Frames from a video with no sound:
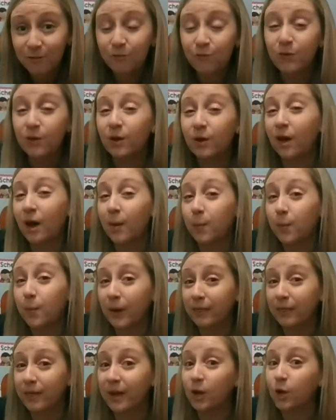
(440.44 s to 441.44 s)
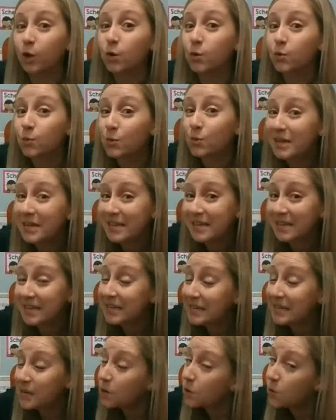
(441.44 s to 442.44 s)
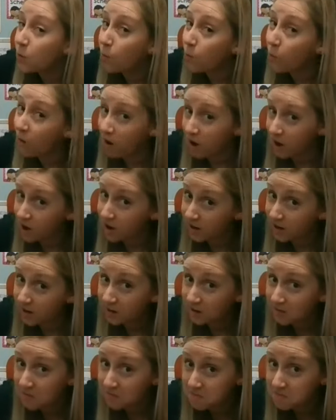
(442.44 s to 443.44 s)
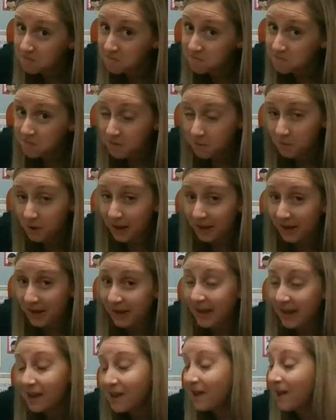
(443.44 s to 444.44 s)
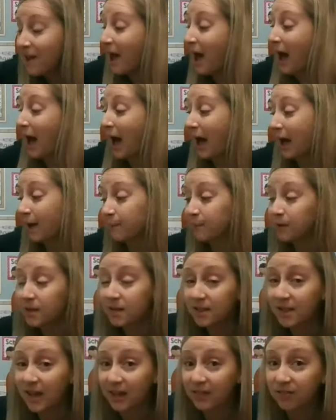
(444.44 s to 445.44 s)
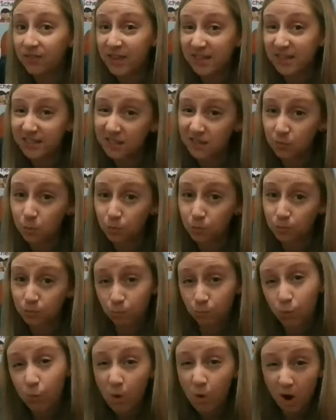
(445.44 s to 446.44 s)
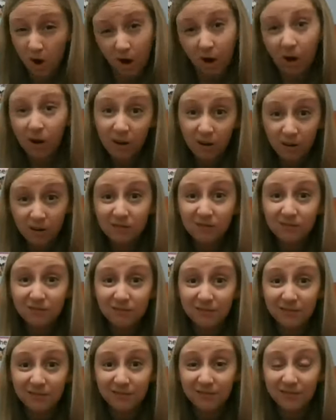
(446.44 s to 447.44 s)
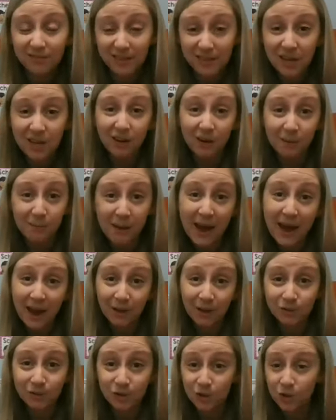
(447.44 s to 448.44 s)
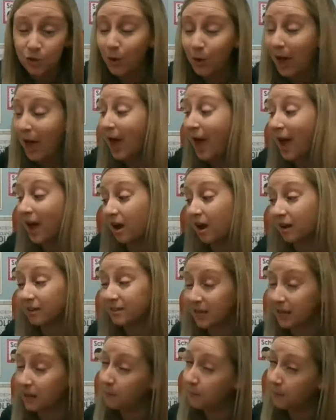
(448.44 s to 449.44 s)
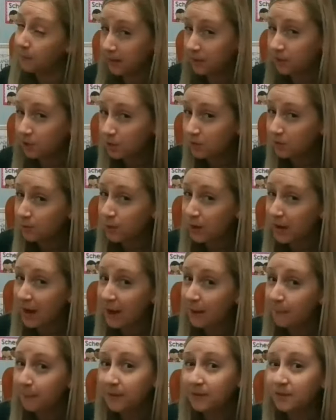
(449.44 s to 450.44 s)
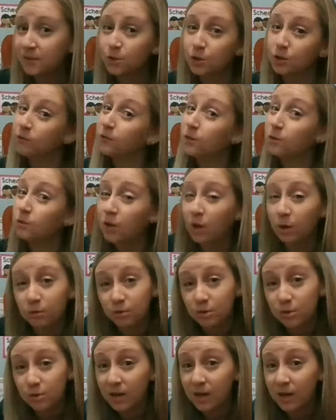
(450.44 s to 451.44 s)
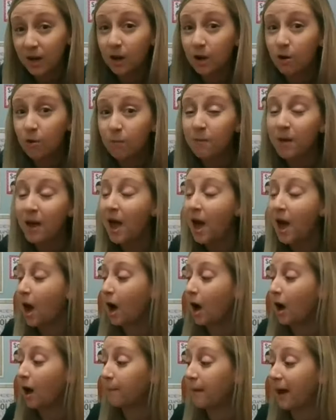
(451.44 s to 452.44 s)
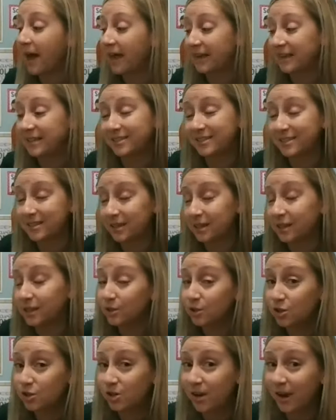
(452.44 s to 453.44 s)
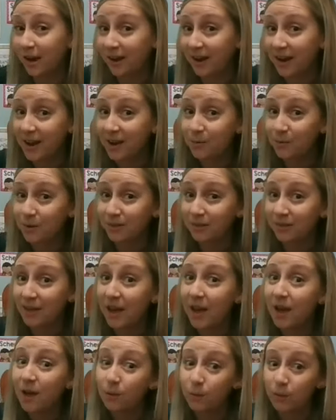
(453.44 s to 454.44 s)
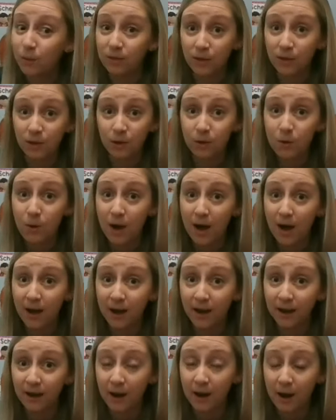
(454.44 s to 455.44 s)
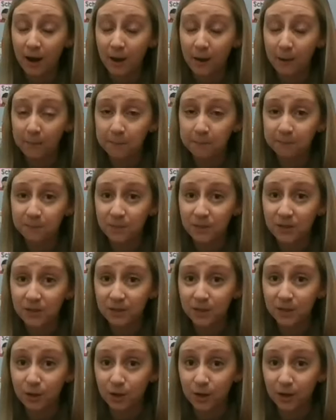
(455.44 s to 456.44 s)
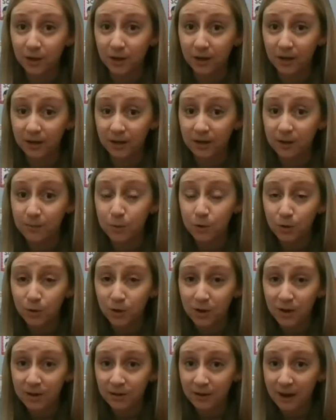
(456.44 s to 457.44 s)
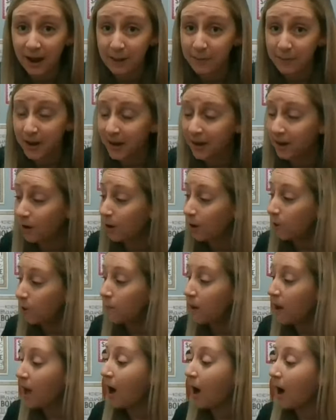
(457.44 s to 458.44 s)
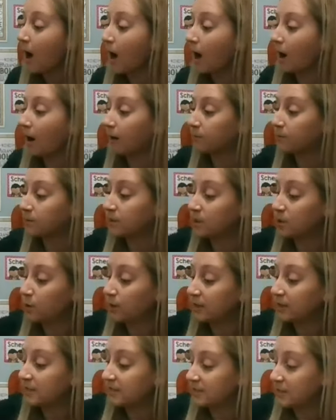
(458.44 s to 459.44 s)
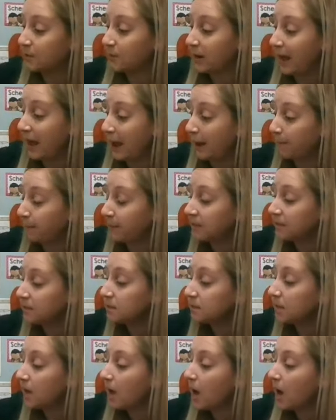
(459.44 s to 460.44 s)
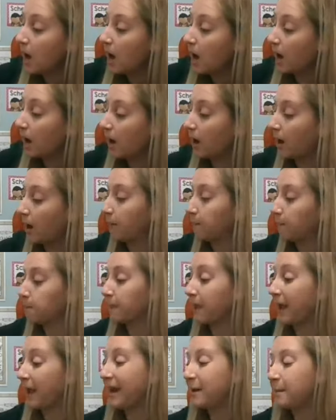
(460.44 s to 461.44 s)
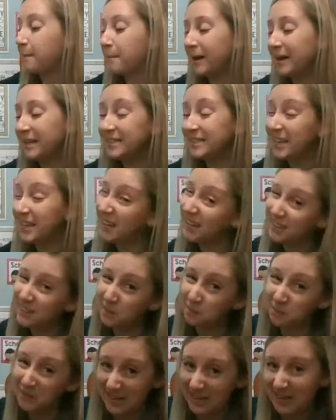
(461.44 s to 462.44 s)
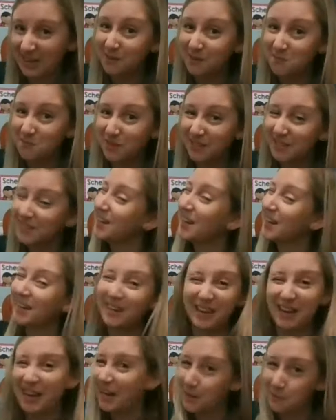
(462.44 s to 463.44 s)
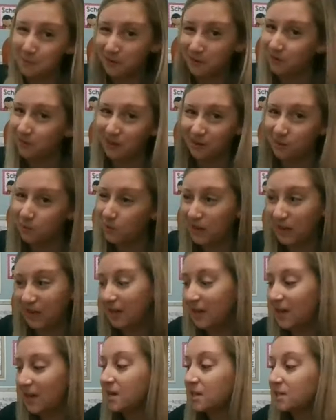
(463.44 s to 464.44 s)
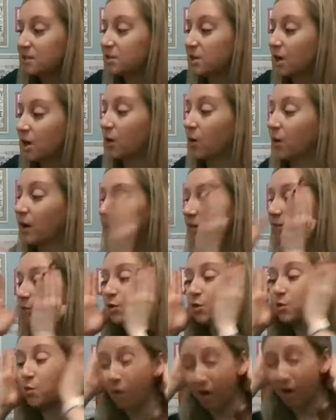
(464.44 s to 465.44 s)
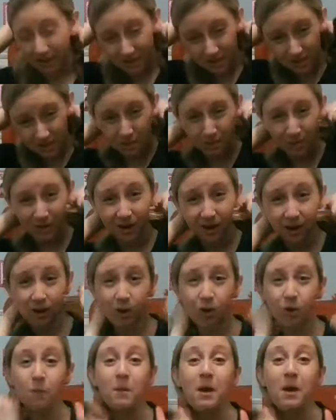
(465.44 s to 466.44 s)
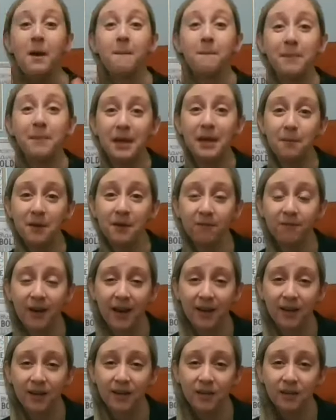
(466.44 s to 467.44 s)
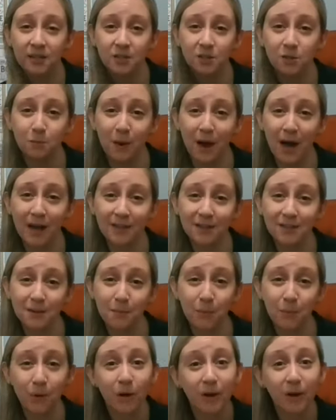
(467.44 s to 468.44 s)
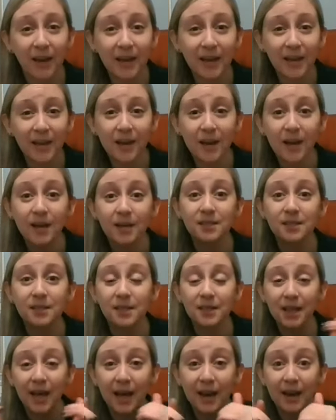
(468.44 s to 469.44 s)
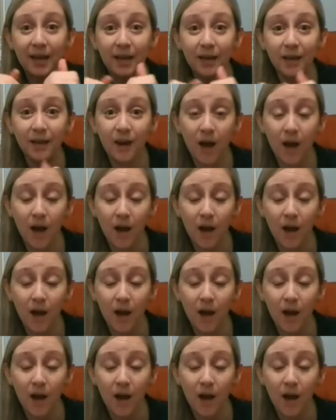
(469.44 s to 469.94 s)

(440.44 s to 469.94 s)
fill up with green water. Okay, I'm gonna let this work here at my house too, and I'll take a picture of what happens. So if you don't do it at home, I can still share it with you on your computer, on your iPad at home, so you can see what happens. And it might take some time. It's not going to happen right away. So if you want to do it at home, maybe find a good spot to put it, to let it